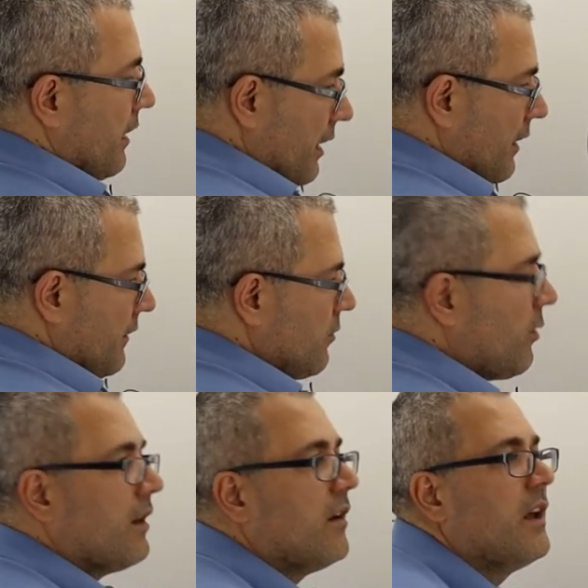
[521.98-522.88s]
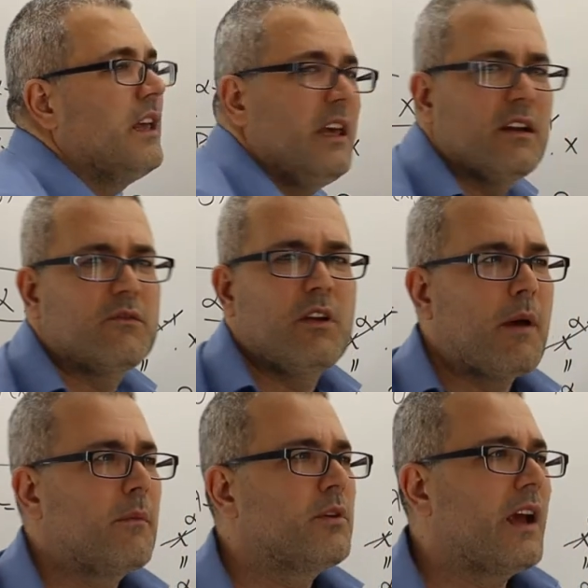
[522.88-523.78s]
is, well, here,
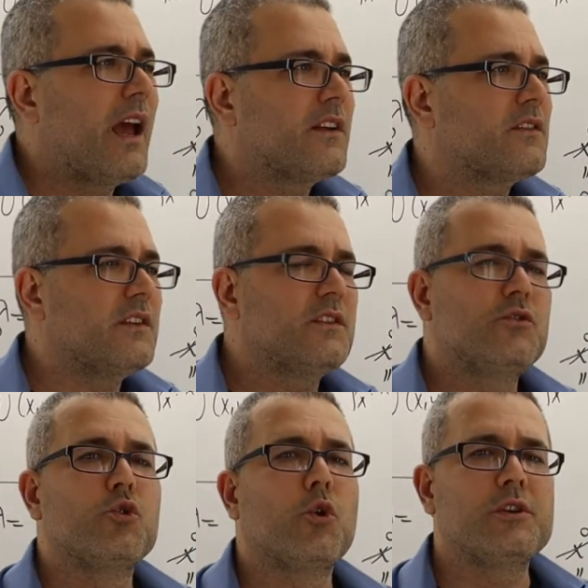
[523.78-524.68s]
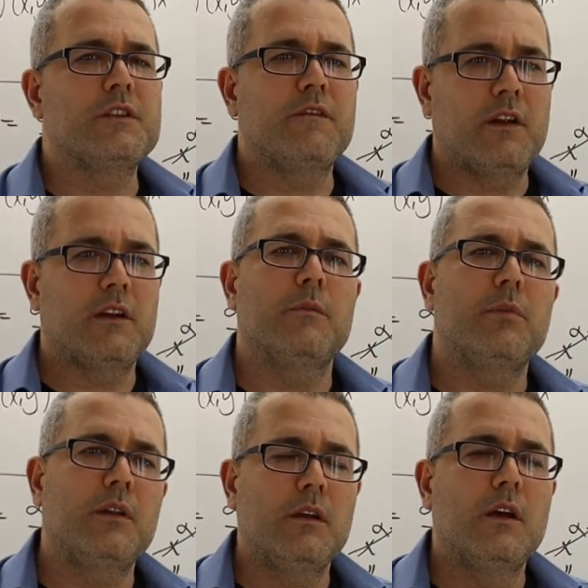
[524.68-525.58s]
remember, x is a choice
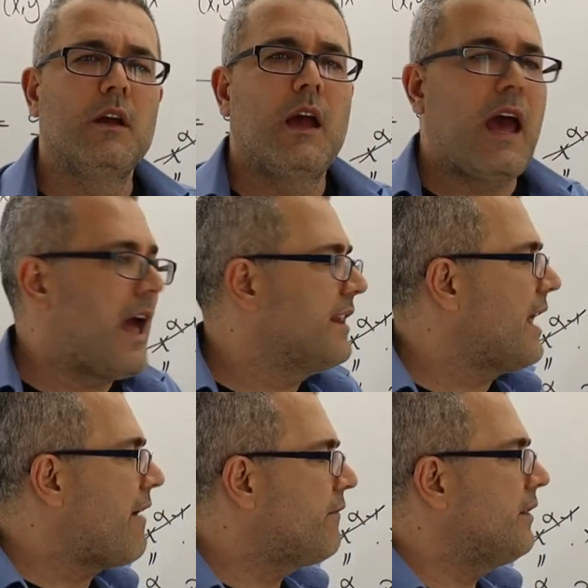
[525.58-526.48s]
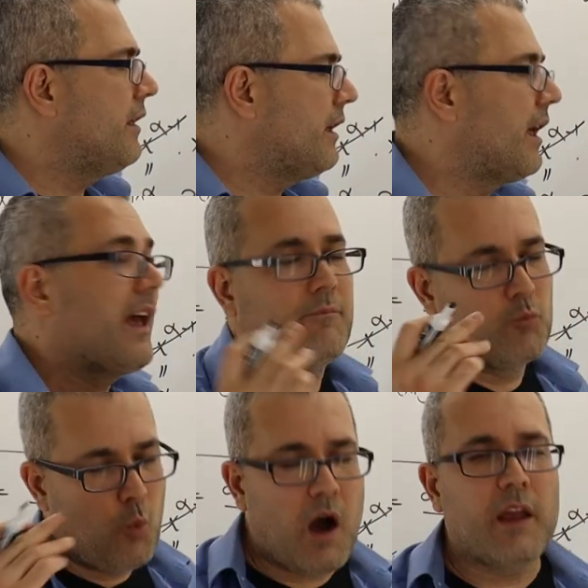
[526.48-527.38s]
variable, and everything,
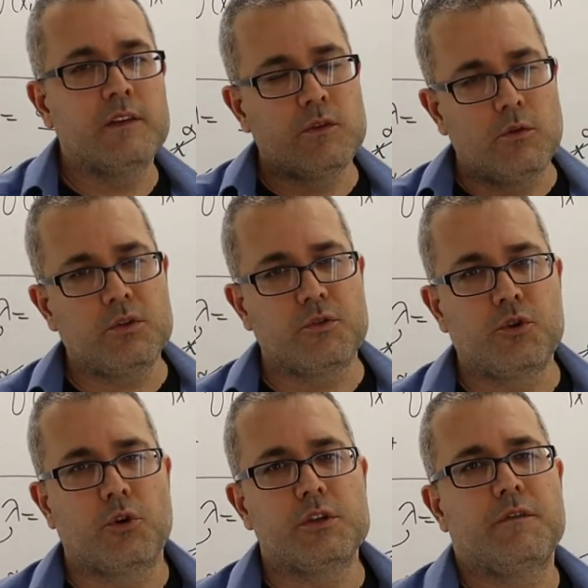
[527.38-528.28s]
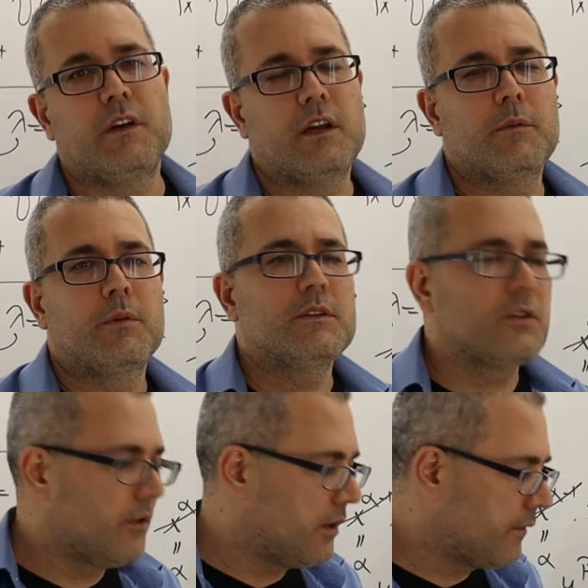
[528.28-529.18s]
y is also a choice variable.
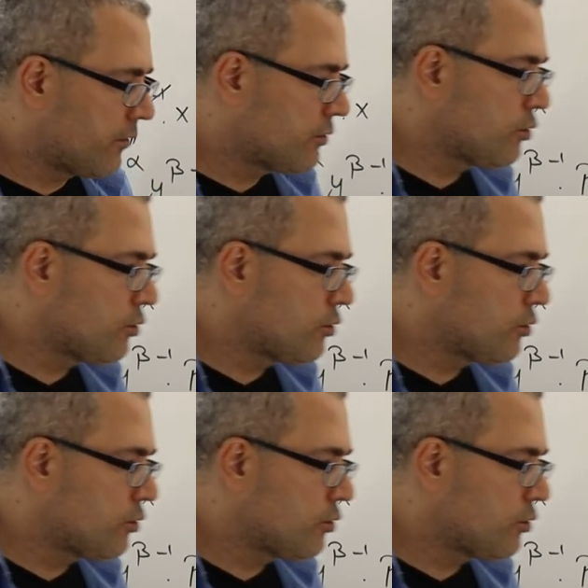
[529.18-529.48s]
So therefore,